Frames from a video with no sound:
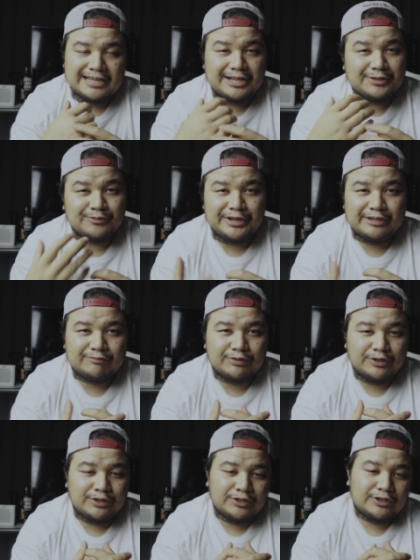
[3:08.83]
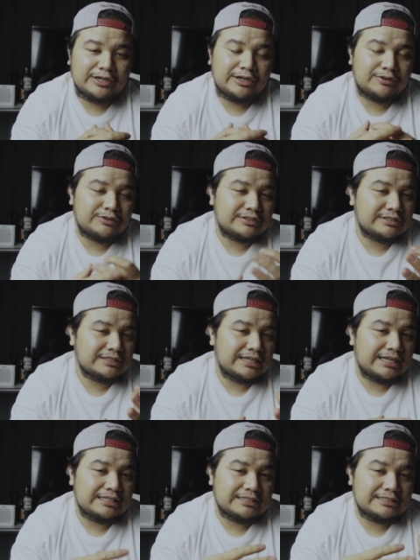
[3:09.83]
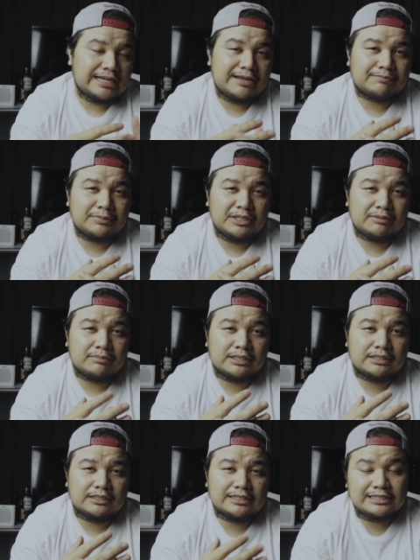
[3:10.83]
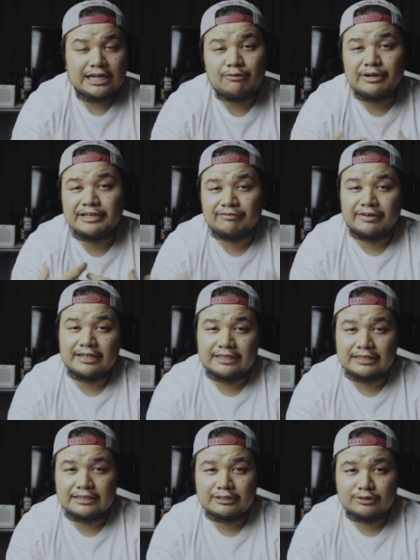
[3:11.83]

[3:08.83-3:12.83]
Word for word: I'll wait for her. I know it's kind of sappy, but it's how I felt.